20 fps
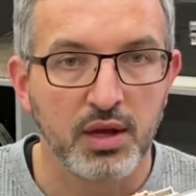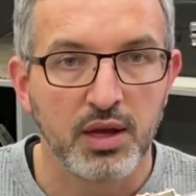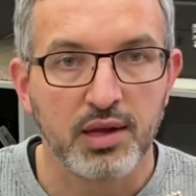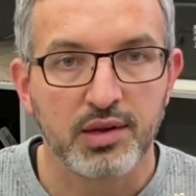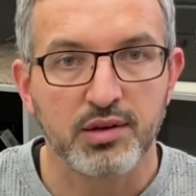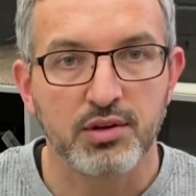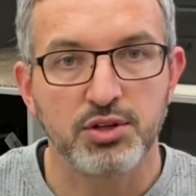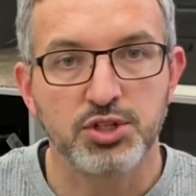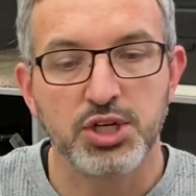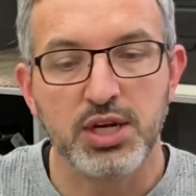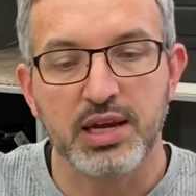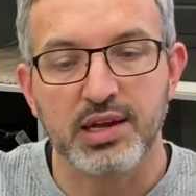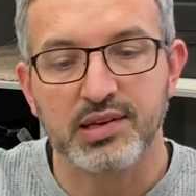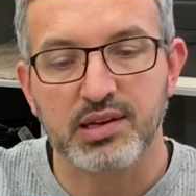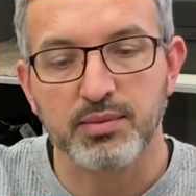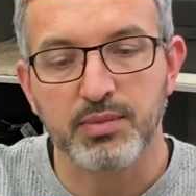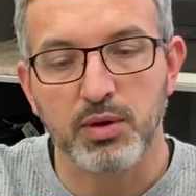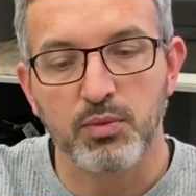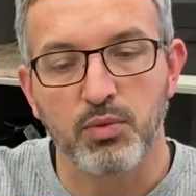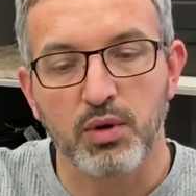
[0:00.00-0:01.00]
So G is
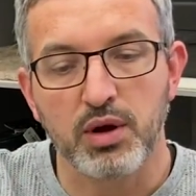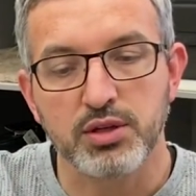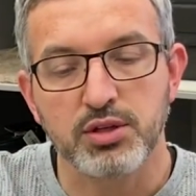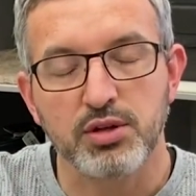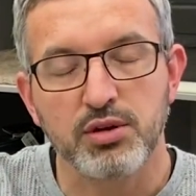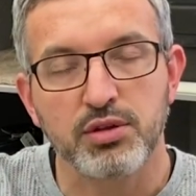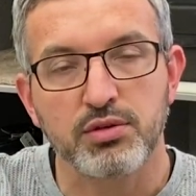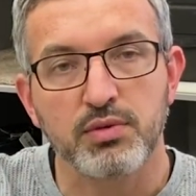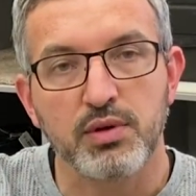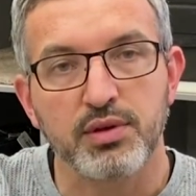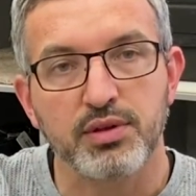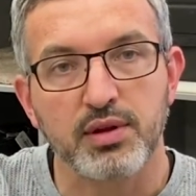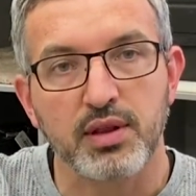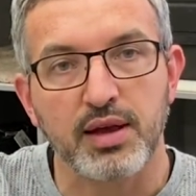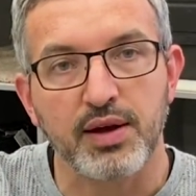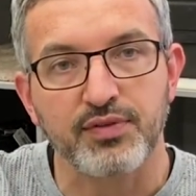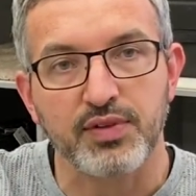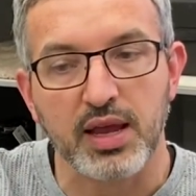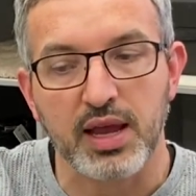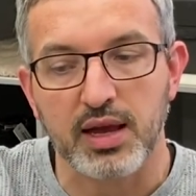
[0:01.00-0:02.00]
gonna be 1, 2, 3 with our
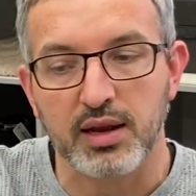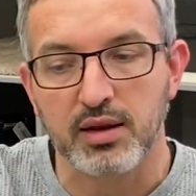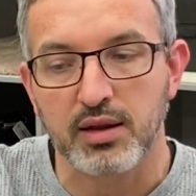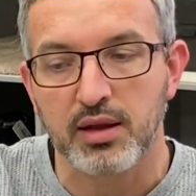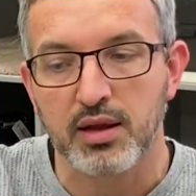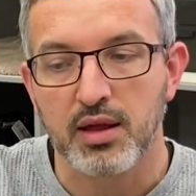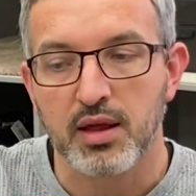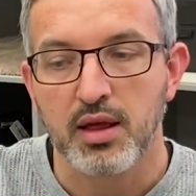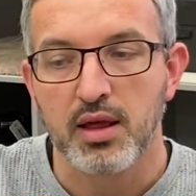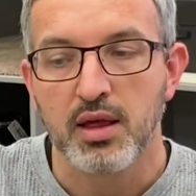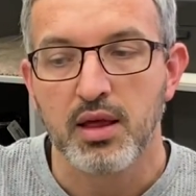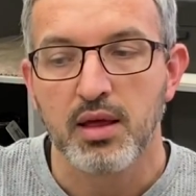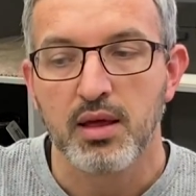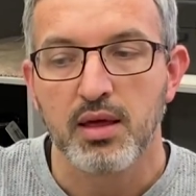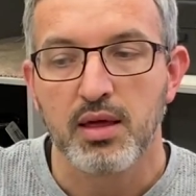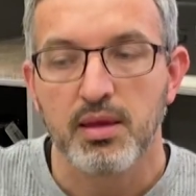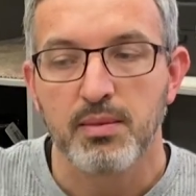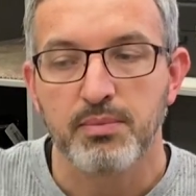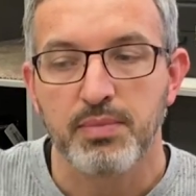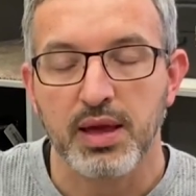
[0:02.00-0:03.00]
left hand,
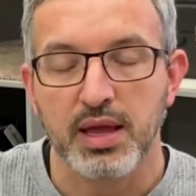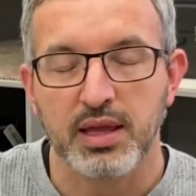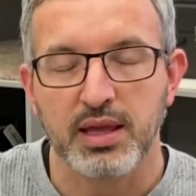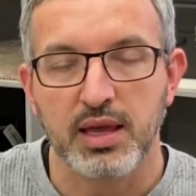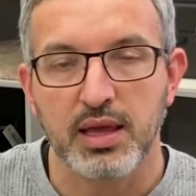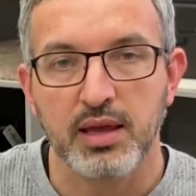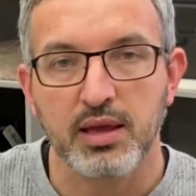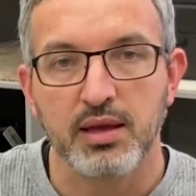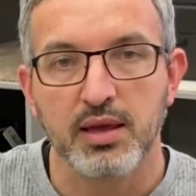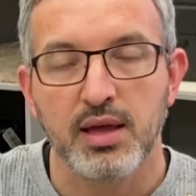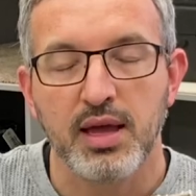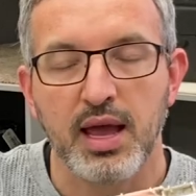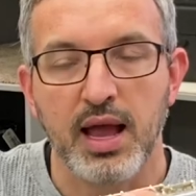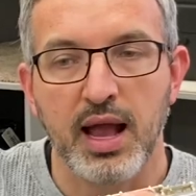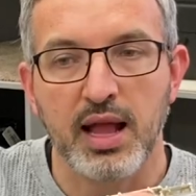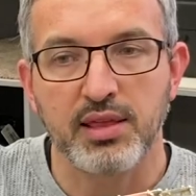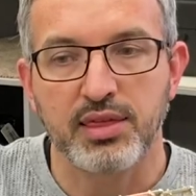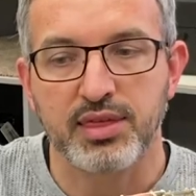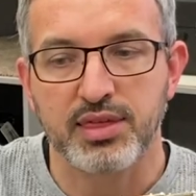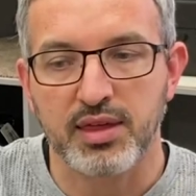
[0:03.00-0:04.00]
pinky,
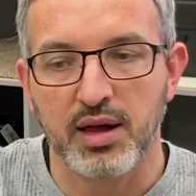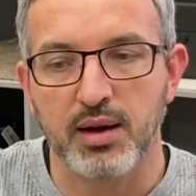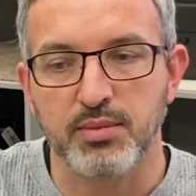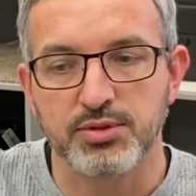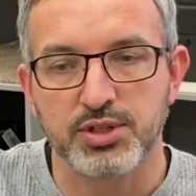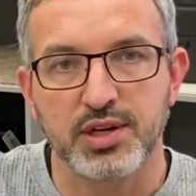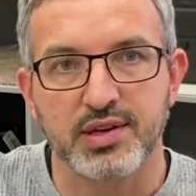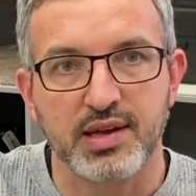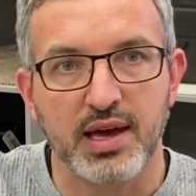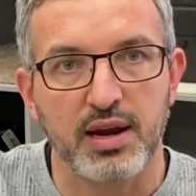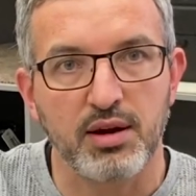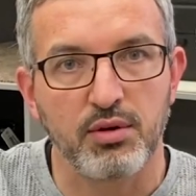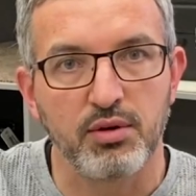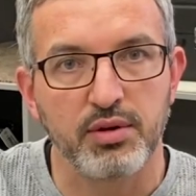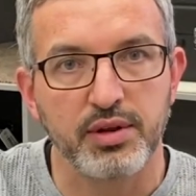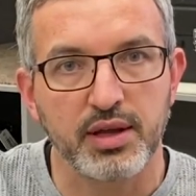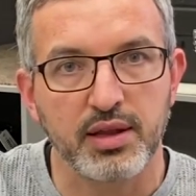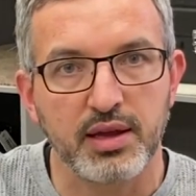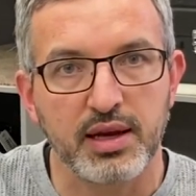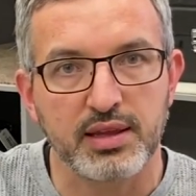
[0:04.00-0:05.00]
and thumb just kind of
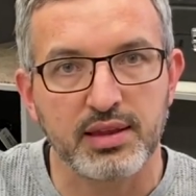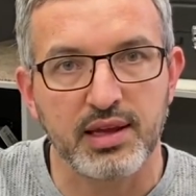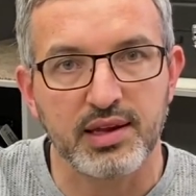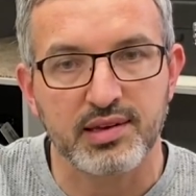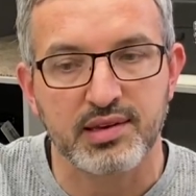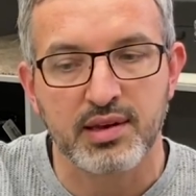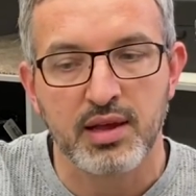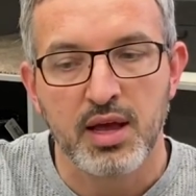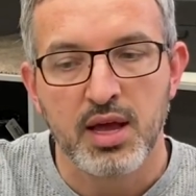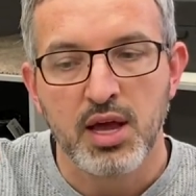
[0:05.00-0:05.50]
holding it like this.